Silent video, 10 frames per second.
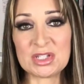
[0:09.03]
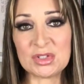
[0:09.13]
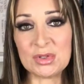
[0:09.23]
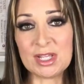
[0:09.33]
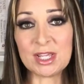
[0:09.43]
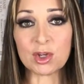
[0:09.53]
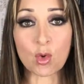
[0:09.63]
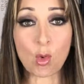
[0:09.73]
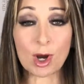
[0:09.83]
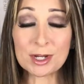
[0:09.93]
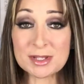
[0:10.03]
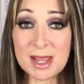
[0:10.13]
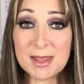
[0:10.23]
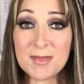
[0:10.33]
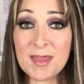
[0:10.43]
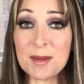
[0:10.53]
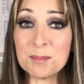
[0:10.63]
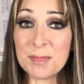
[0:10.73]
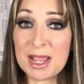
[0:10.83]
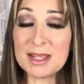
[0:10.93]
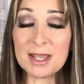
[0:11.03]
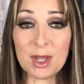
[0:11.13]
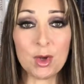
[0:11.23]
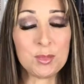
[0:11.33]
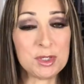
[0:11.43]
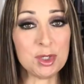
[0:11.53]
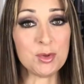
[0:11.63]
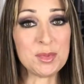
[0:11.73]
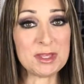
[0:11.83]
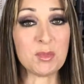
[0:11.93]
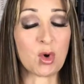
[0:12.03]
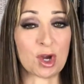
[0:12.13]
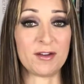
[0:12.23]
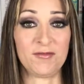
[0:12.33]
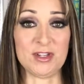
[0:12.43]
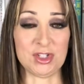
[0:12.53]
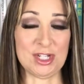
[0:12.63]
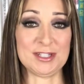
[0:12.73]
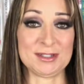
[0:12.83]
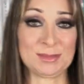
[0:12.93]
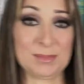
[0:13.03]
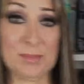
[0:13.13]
to get your work done that might help you be more efficient.